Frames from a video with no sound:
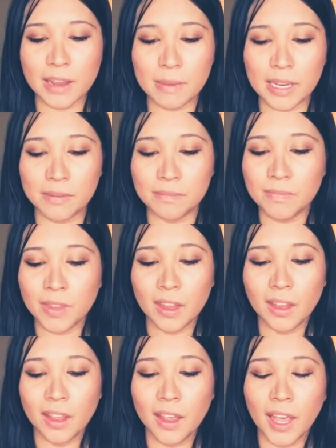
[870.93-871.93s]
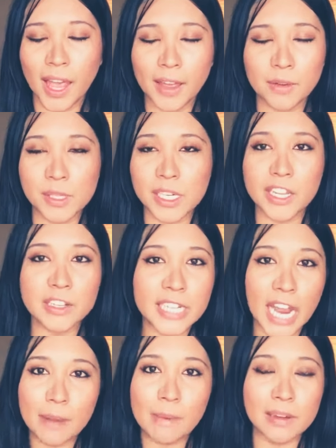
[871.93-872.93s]
I mean, there was another
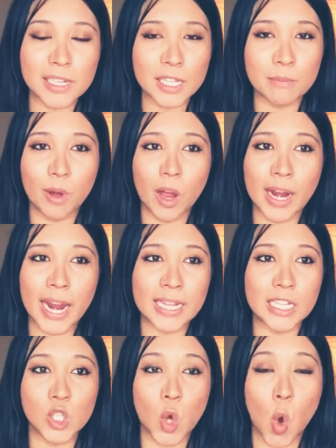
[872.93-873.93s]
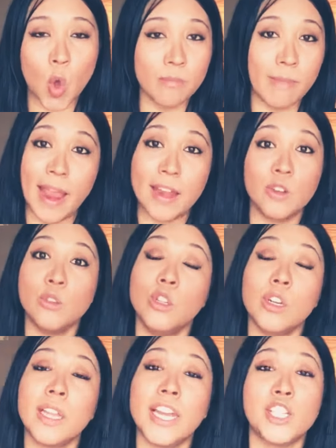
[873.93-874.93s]
time I was at the bar and this old man who
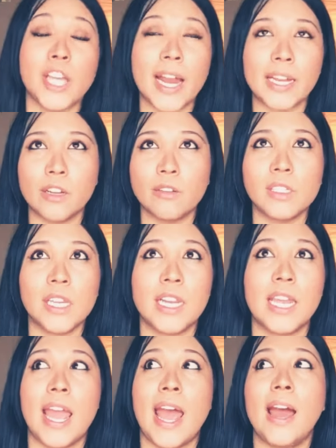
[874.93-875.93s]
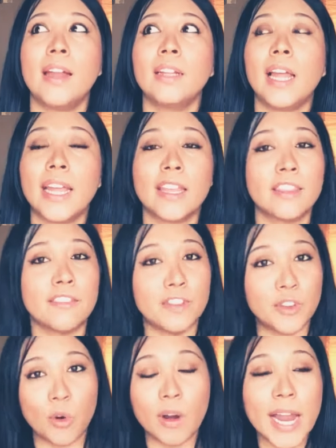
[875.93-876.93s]
looked like Jack Nicholson. He had like the
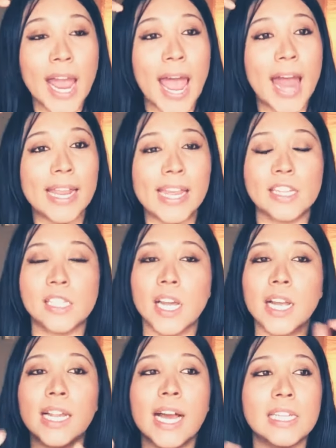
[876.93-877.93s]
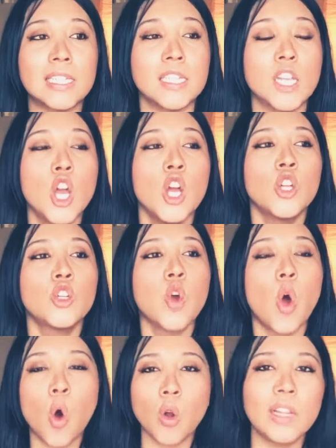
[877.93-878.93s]
fedora hat. He had sunglasses.
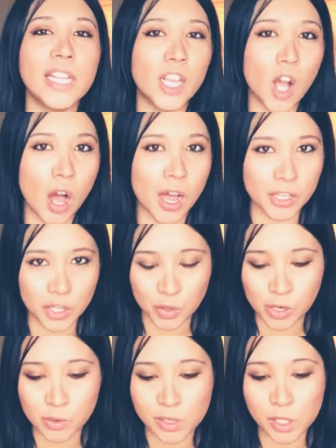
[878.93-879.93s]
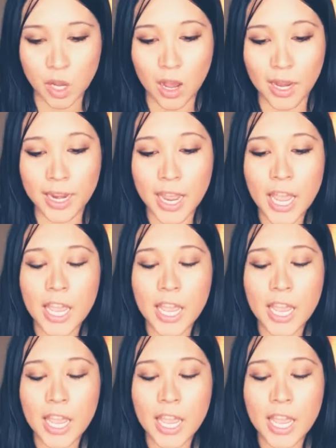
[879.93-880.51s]
Totally gone. You know, he was gone.